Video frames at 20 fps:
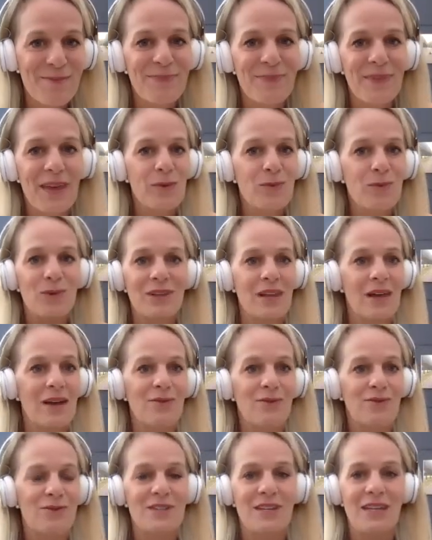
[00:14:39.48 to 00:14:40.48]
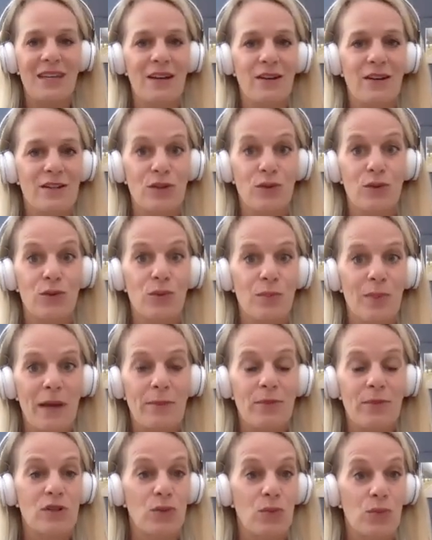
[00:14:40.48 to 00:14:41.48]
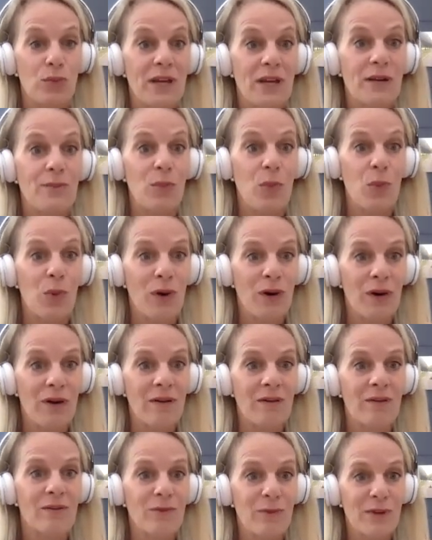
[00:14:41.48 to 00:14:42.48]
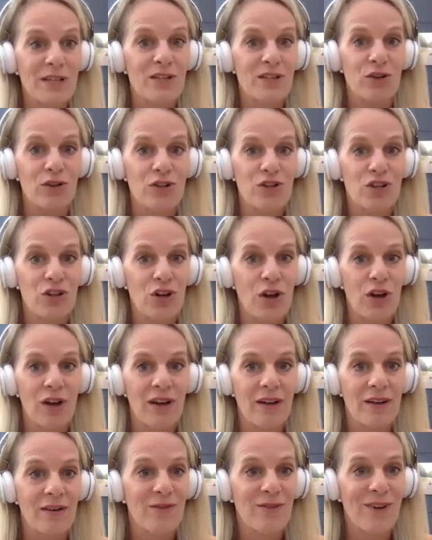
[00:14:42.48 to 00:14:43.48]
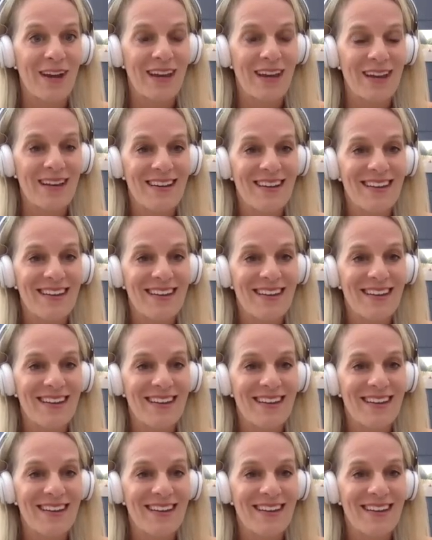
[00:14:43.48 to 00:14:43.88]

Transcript: would love to be able to read more research on, right?